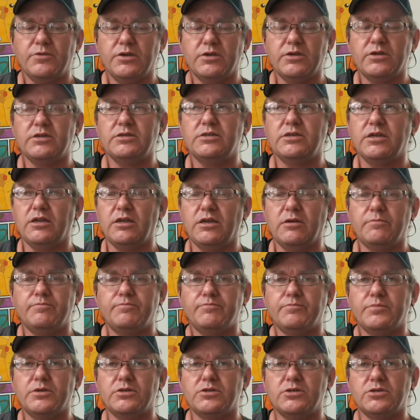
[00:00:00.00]
not Inteleon,
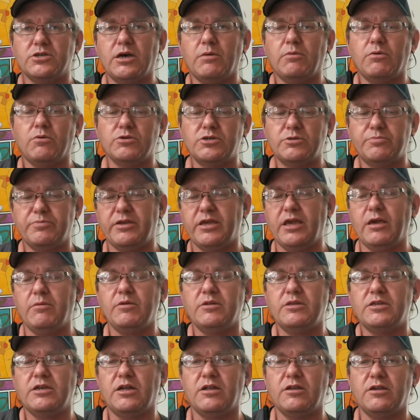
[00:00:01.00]
but Sobble, which became
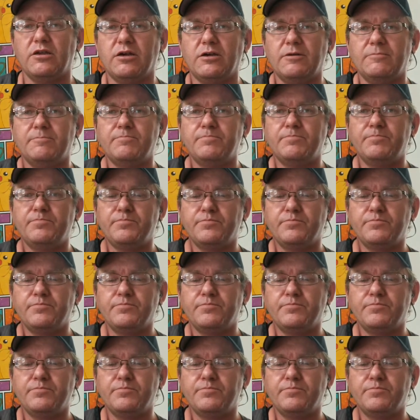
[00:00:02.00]
Inteleon.